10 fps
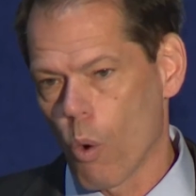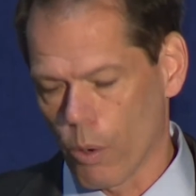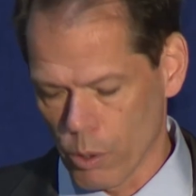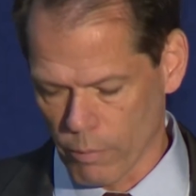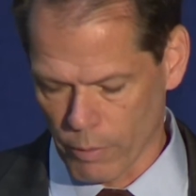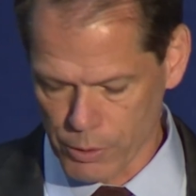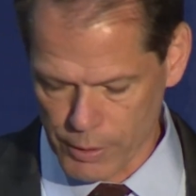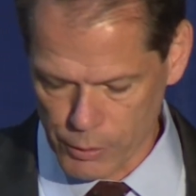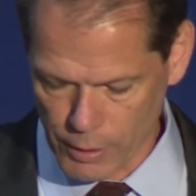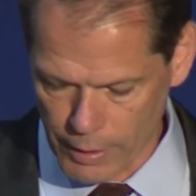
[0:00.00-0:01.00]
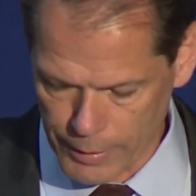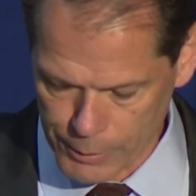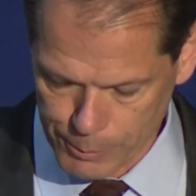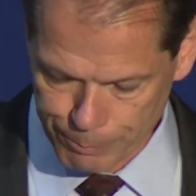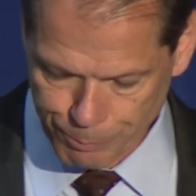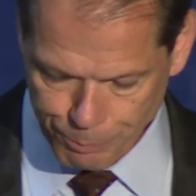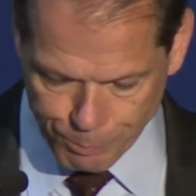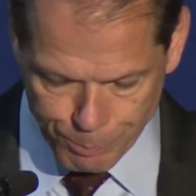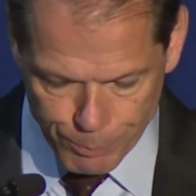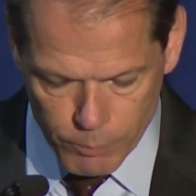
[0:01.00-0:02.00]
or university studies.
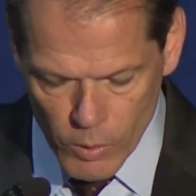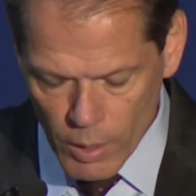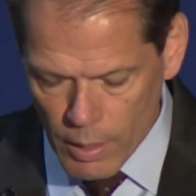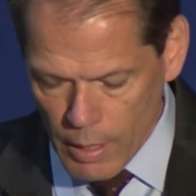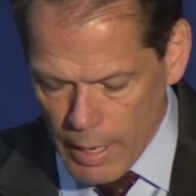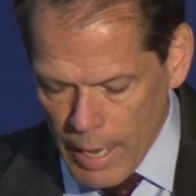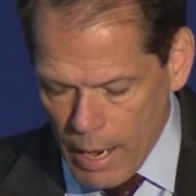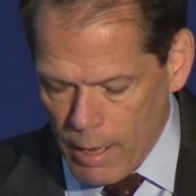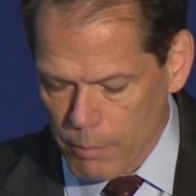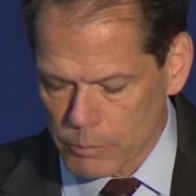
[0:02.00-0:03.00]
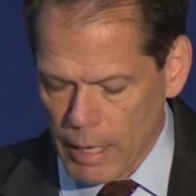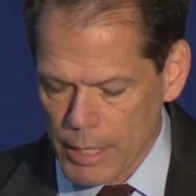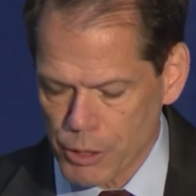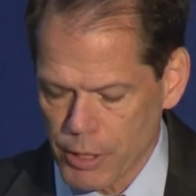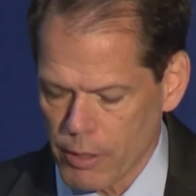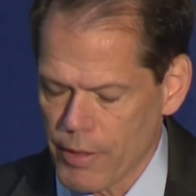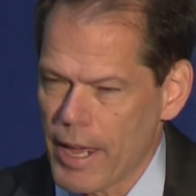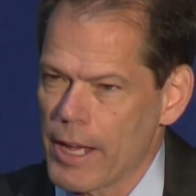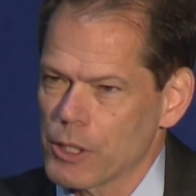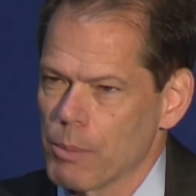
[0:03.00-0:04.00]
Um, last year,
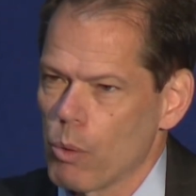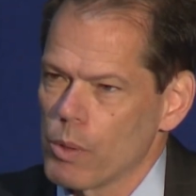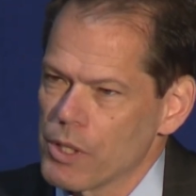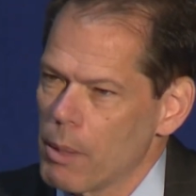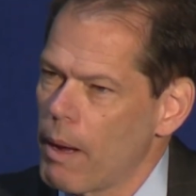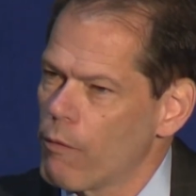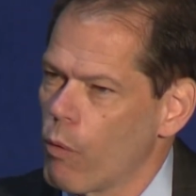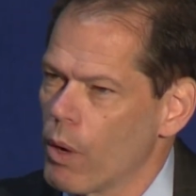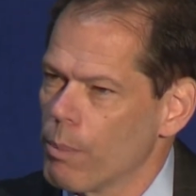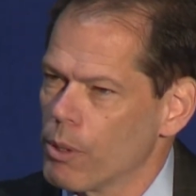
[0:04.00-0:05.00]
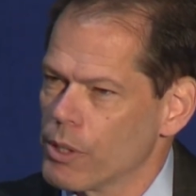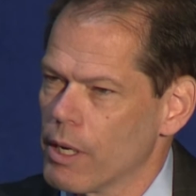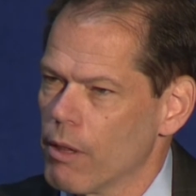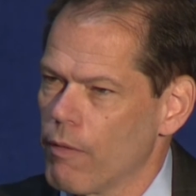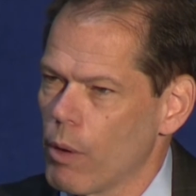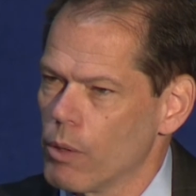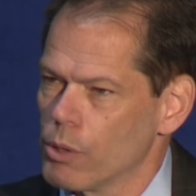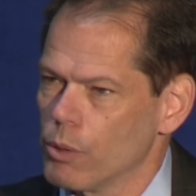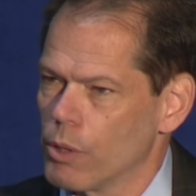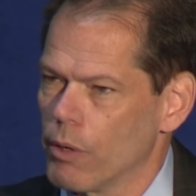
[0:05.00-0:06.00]
the estimate was that about 40% of the voters
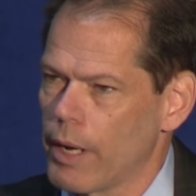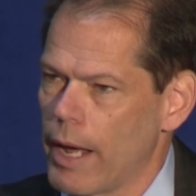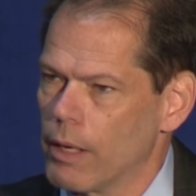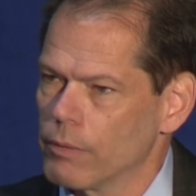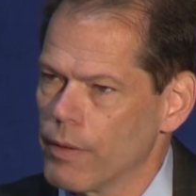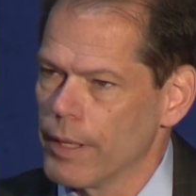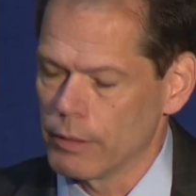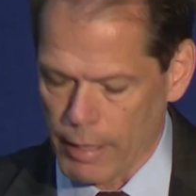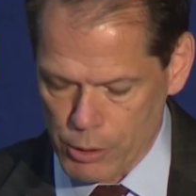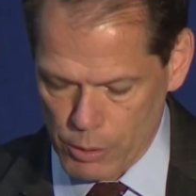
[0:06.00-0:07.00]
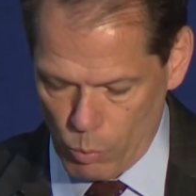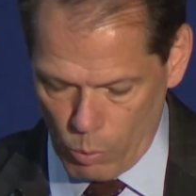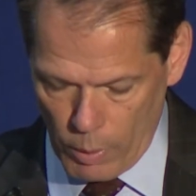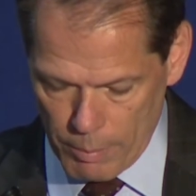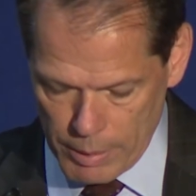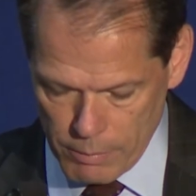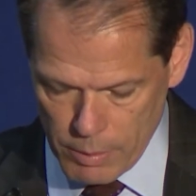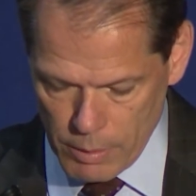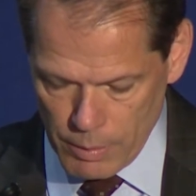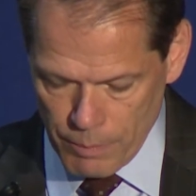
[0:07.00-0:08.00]
who turned out for the election were women.
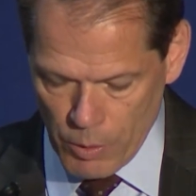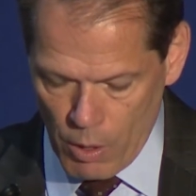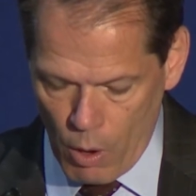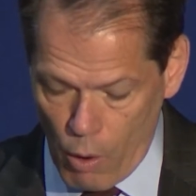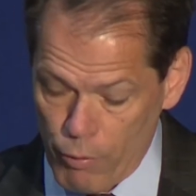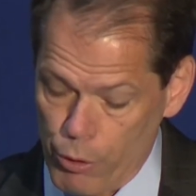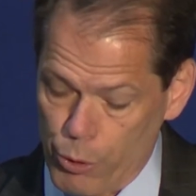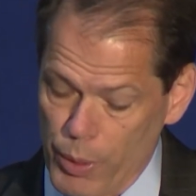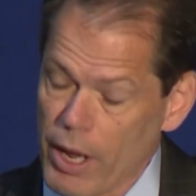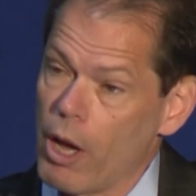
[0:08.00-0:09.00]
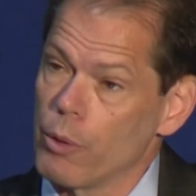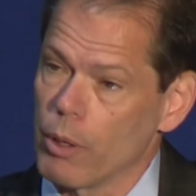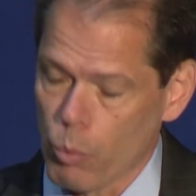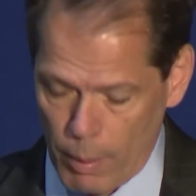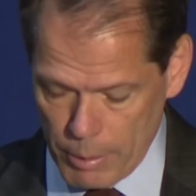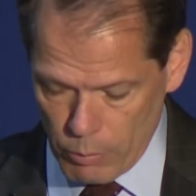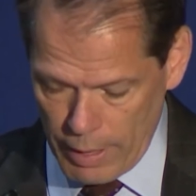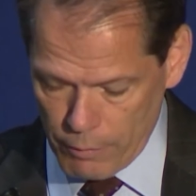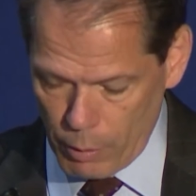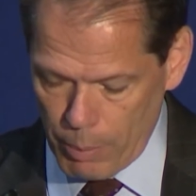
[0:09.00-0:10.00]
Over 300 women
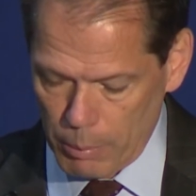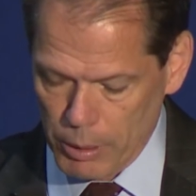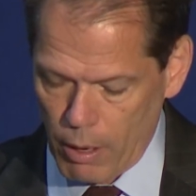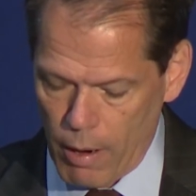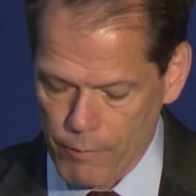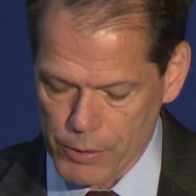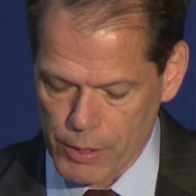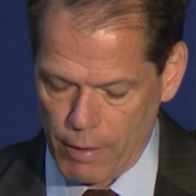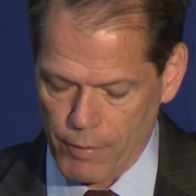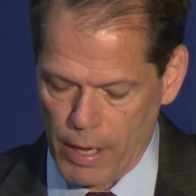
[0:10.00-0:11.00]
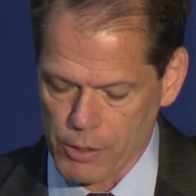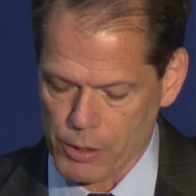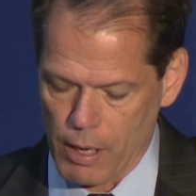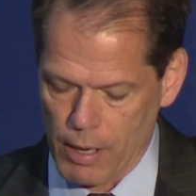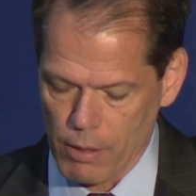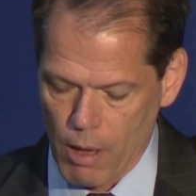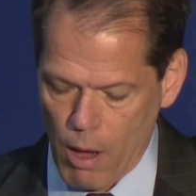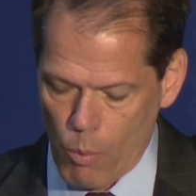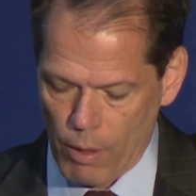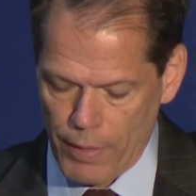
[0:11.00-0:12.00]
ran for public office in Afghanistan,
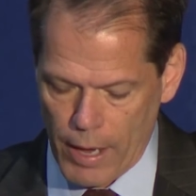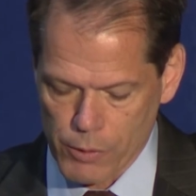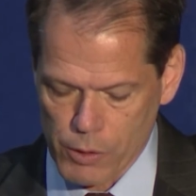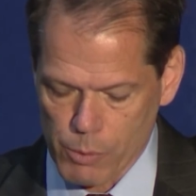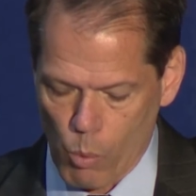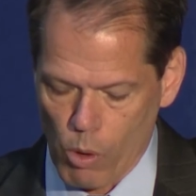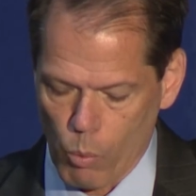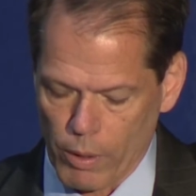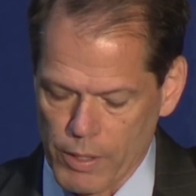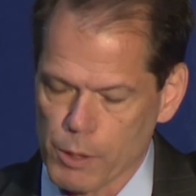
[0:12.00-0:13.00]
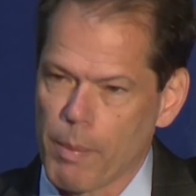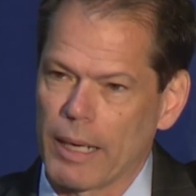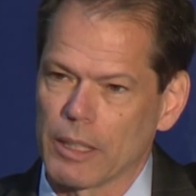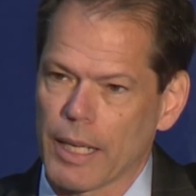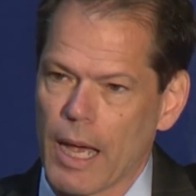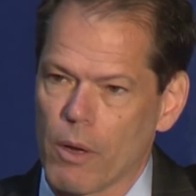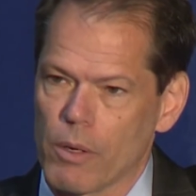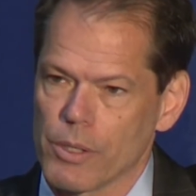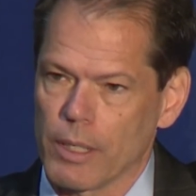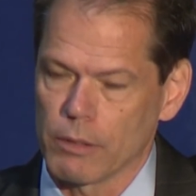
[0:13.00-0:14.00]
while thousands more worked as ballot
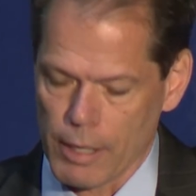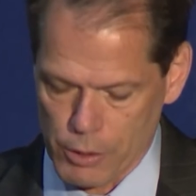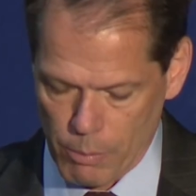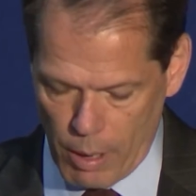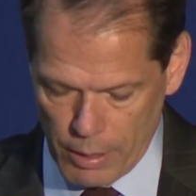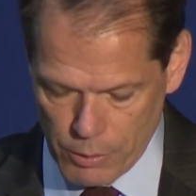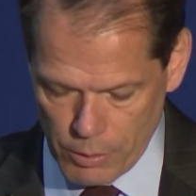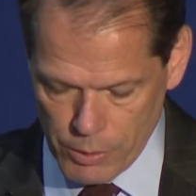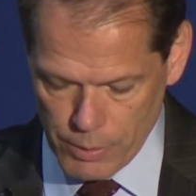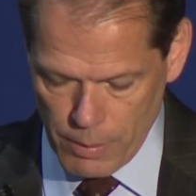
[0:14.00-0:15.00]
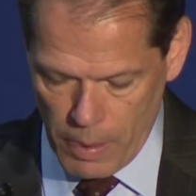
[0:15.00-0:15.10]
counters and election monitors.